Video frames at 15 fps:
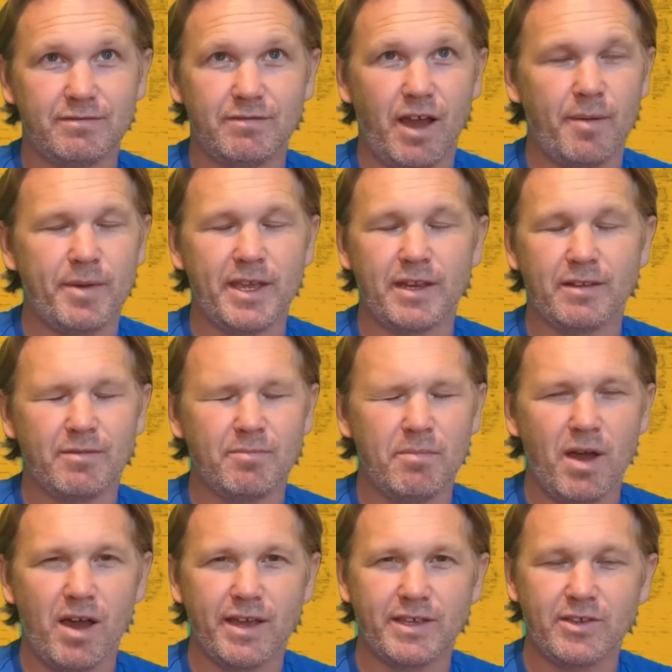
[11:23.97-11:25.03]

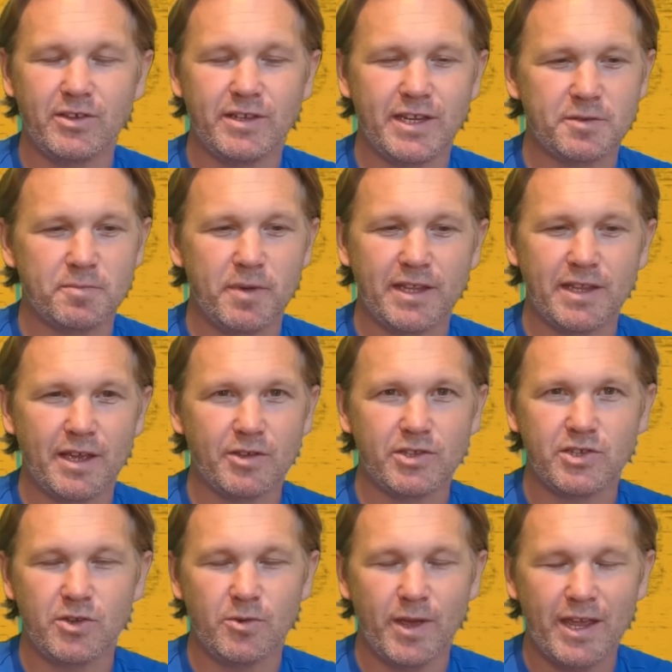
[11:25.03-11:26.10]
My goodness me, they're
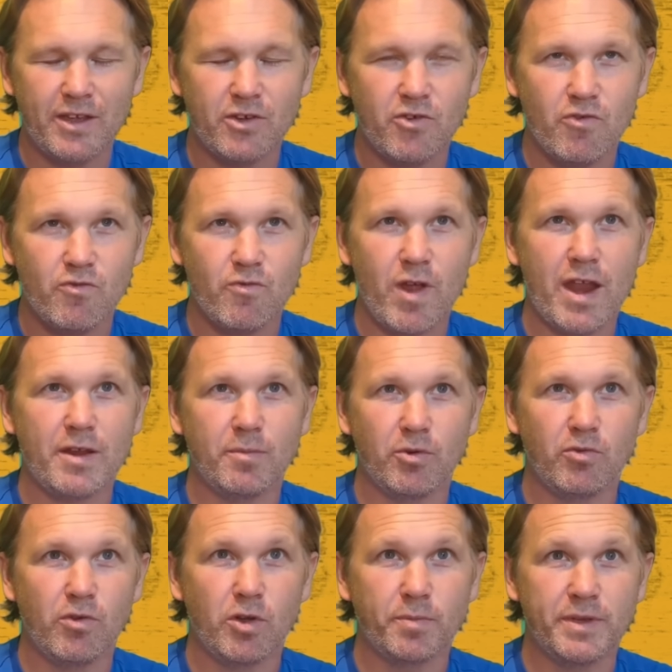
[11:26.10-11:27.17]
two incredible
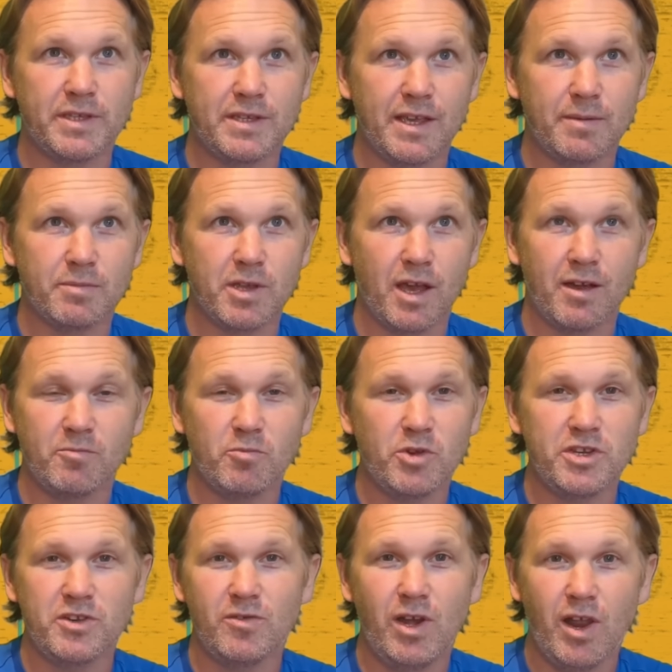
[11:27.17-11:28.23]
rugby teams.
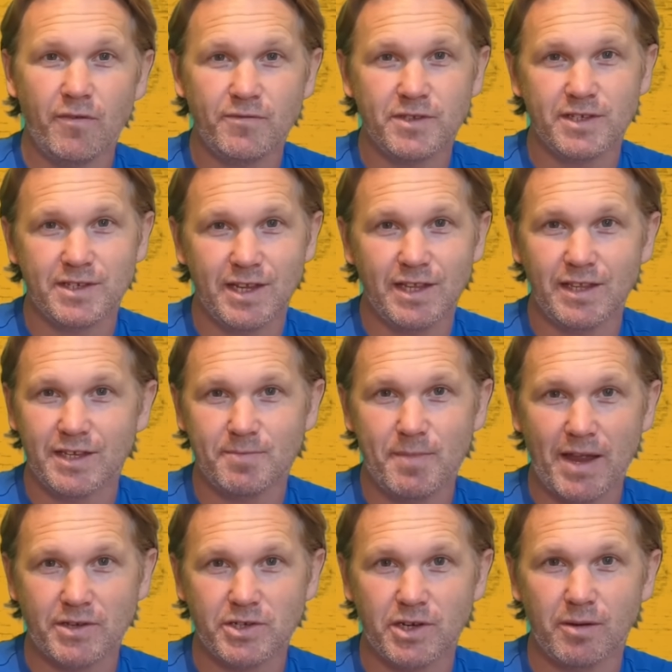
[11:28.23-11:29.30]
Wouldn't you love to see this
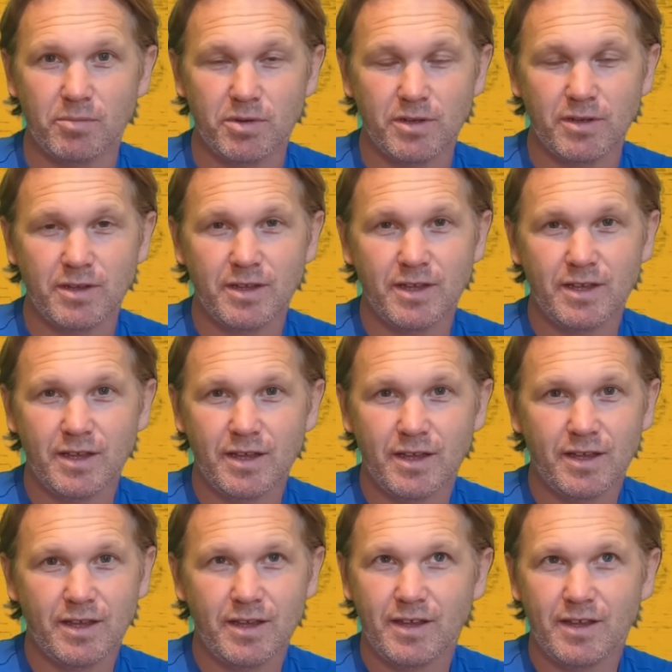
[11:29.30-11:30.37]
matchup?
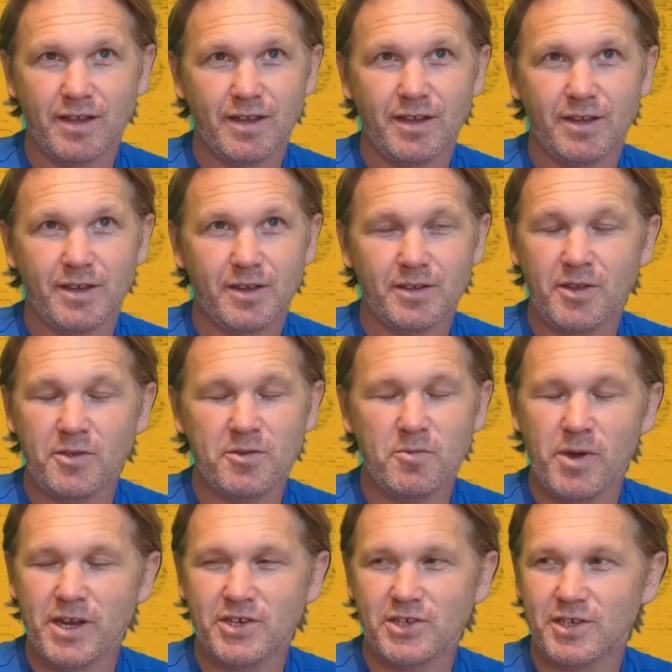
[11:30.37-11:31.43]
That you
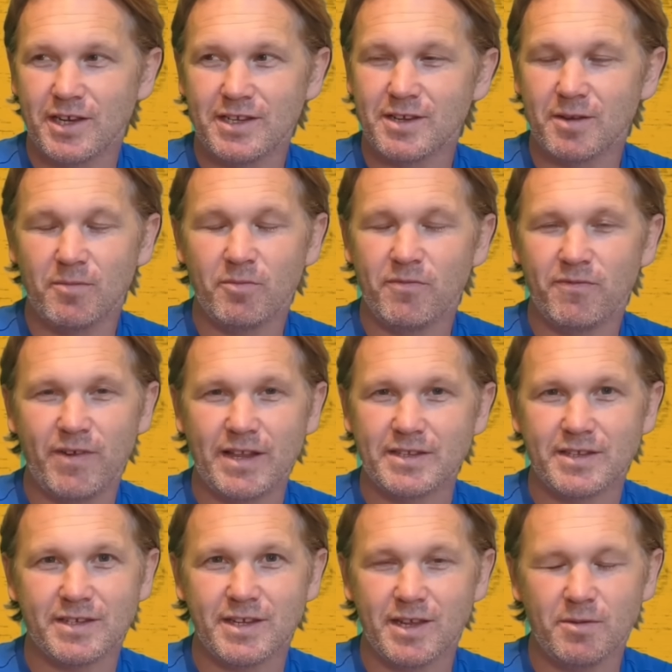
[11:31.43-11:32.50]
wish in some
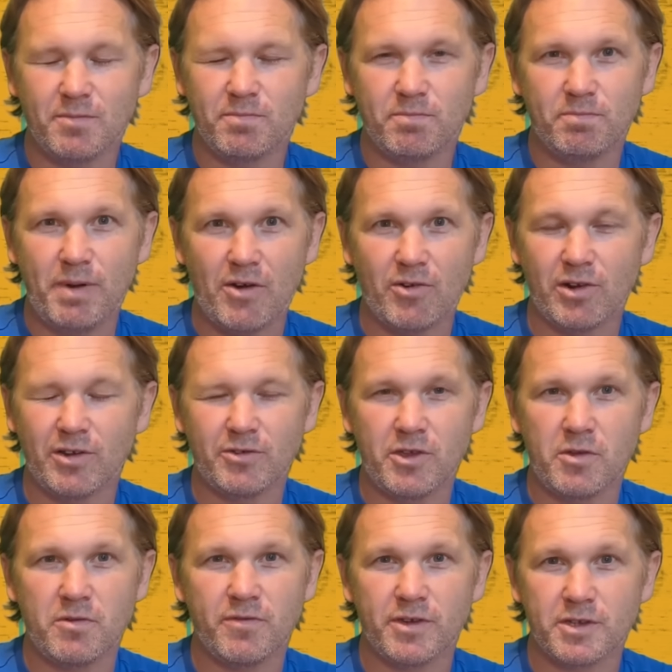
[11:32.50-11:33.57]
fantasy parallel
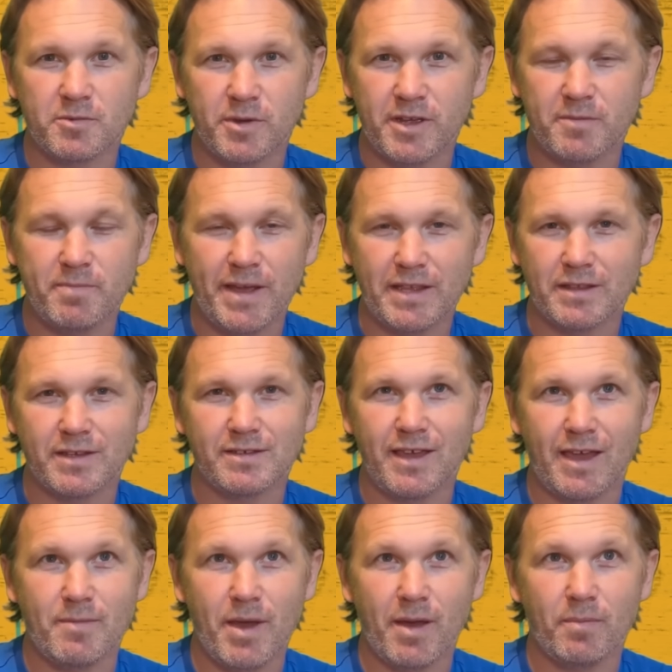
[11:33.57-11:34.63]
universe we could make this
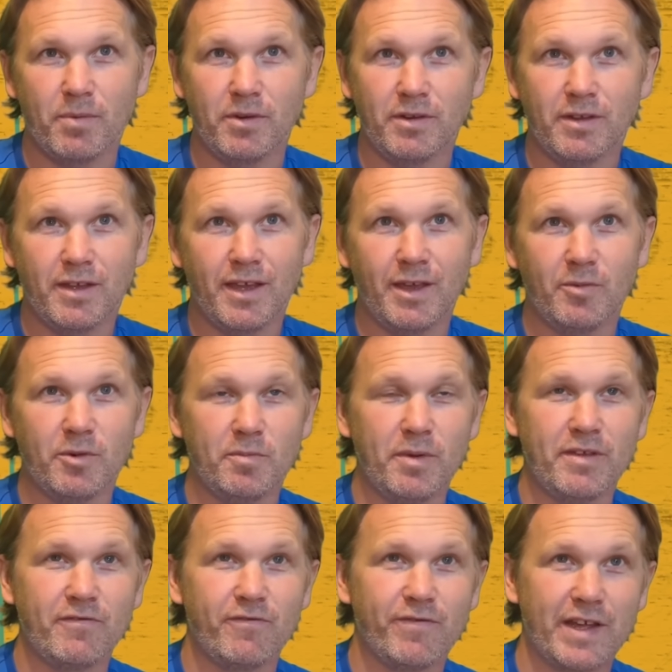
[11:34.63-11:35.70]
game happen. It would be
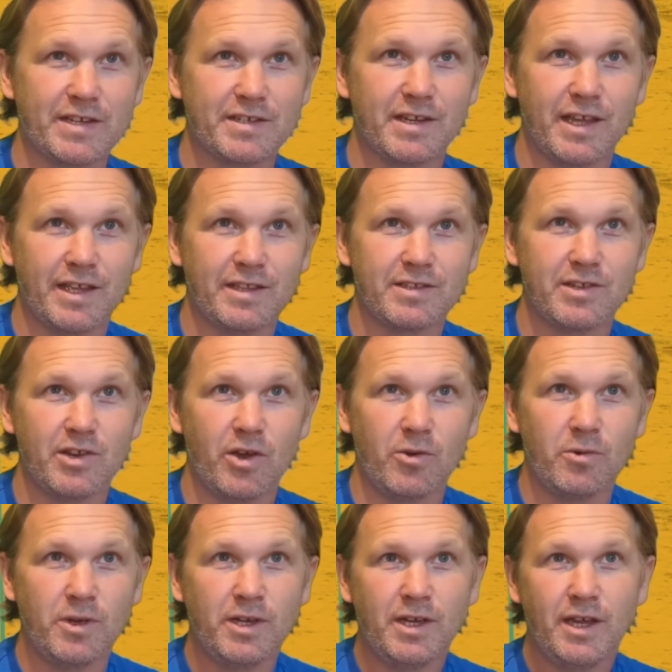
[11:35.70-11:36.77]
fascinating to know.
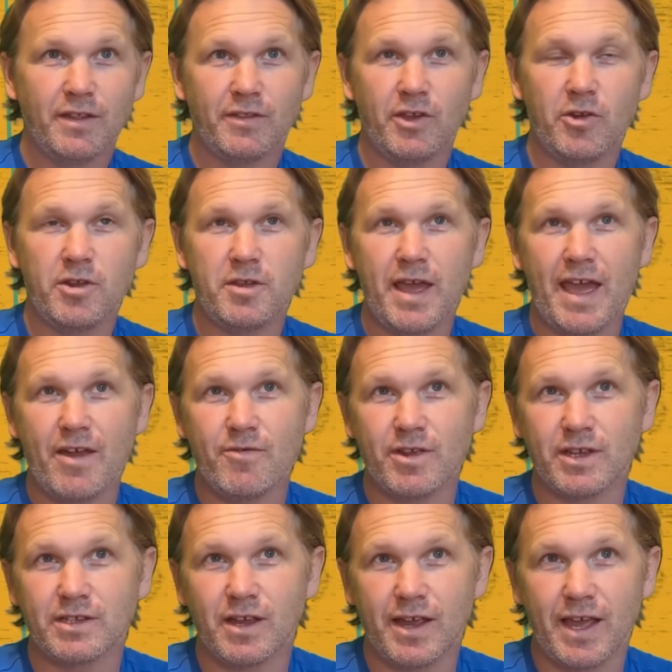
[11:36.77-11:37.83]
The only
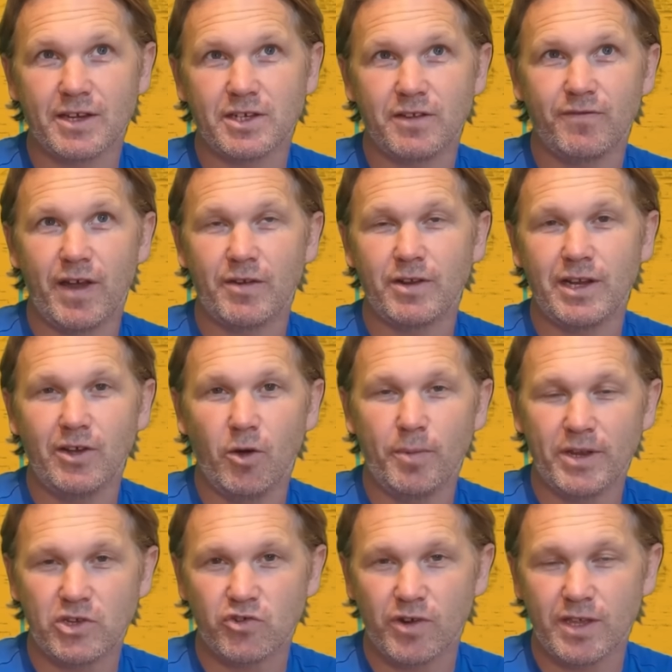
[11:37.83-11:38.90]
areas I actually found a little
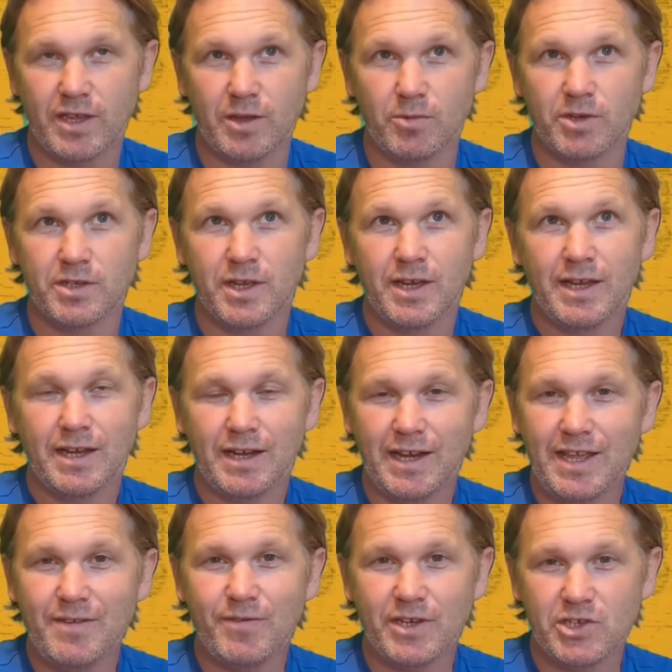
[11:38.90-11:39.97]
bit tricky was
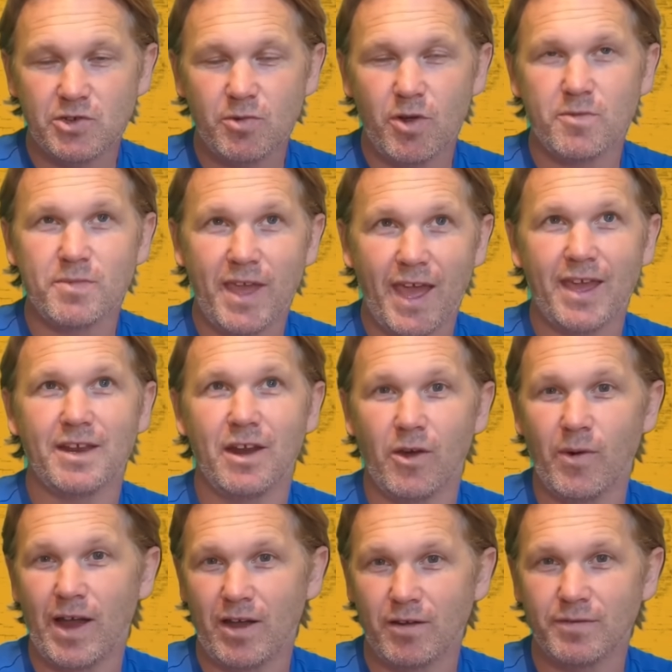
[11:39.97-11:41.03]
leaving Jerome Kano
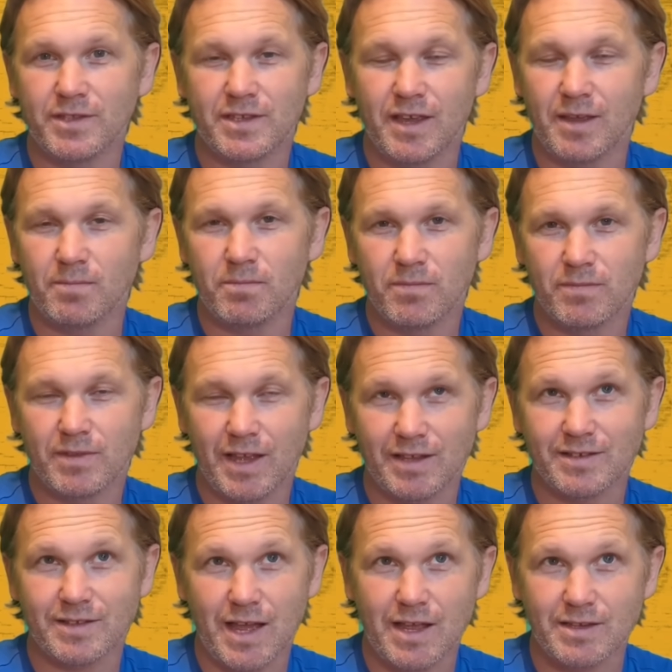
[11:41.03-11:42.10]
out of a team.
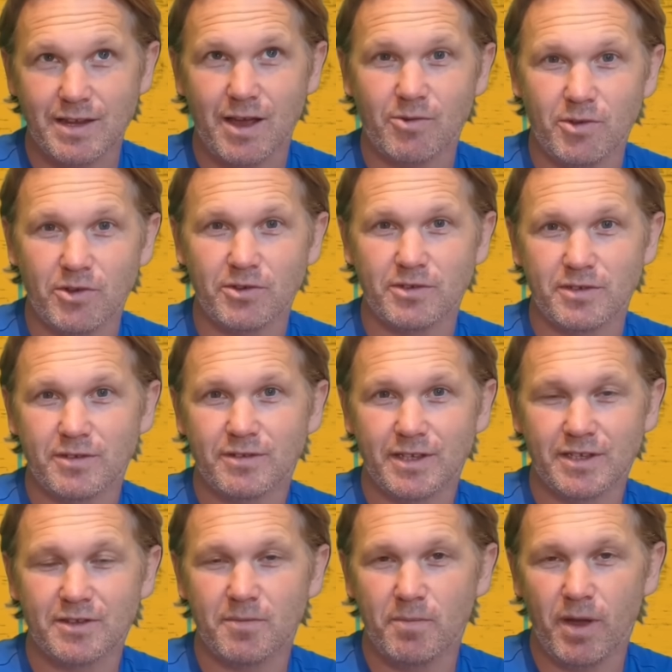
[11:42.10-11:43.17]
That's how good
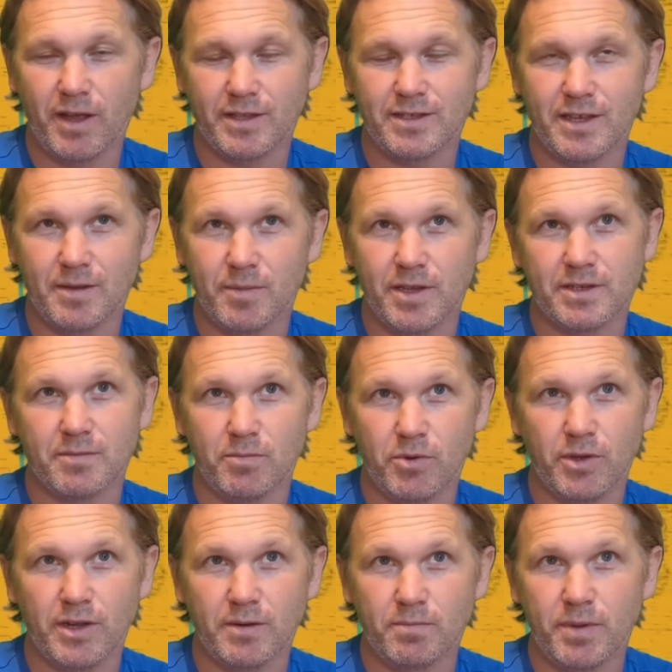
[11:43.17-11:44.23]
this combined team is, and
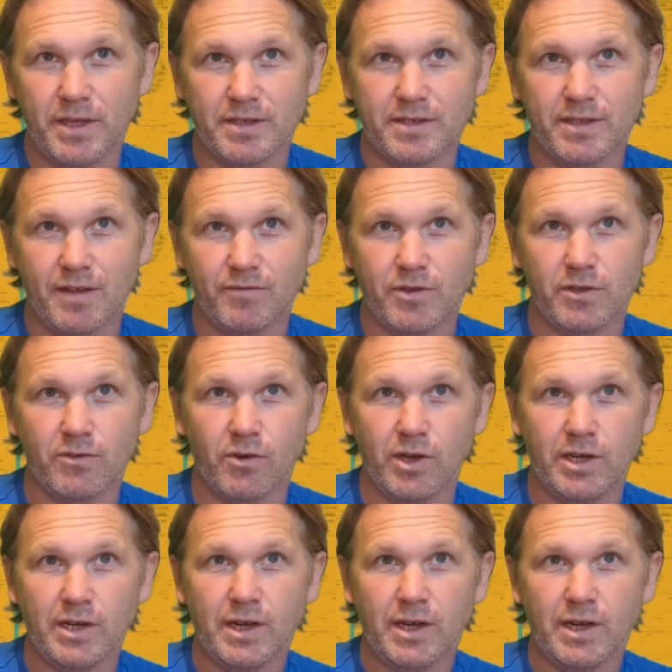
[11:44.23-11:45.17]
putting in Peter Steph de Toy.